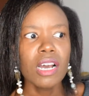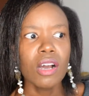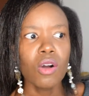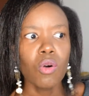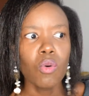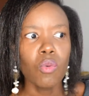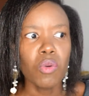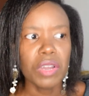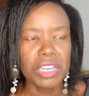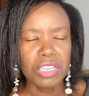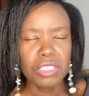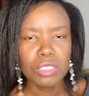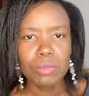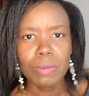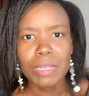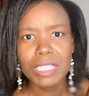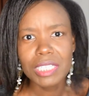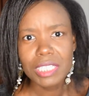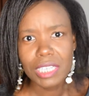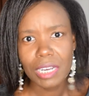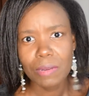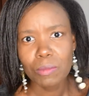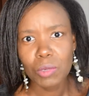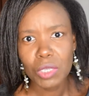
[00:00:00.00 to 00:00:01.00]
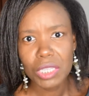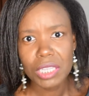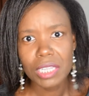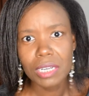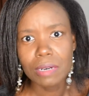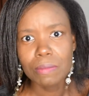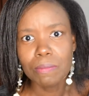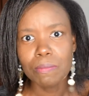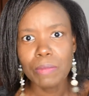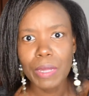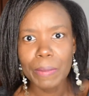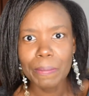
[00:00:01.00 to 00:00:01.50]
when you spend time with
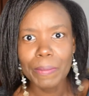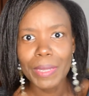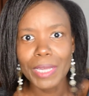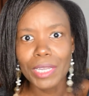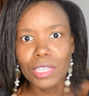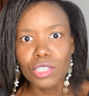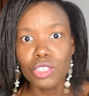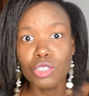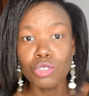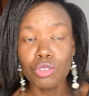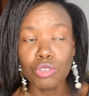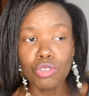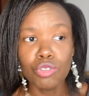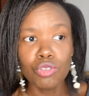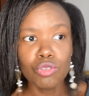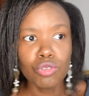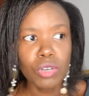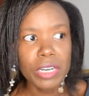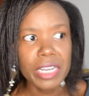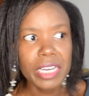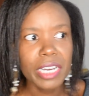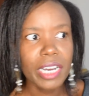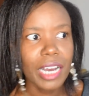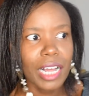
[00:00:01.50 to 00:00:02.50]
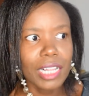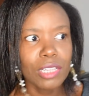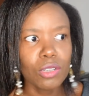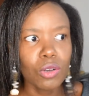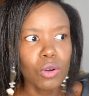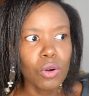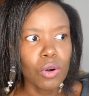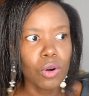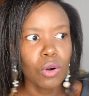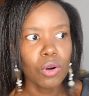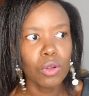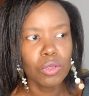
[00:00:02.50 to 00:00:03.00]
them, maybe you drink
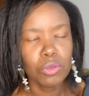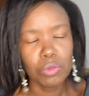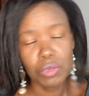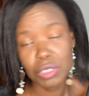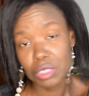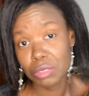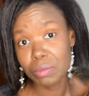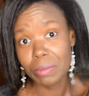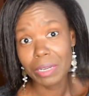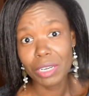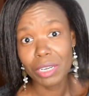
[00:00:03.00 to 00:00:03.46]
alcohol, which may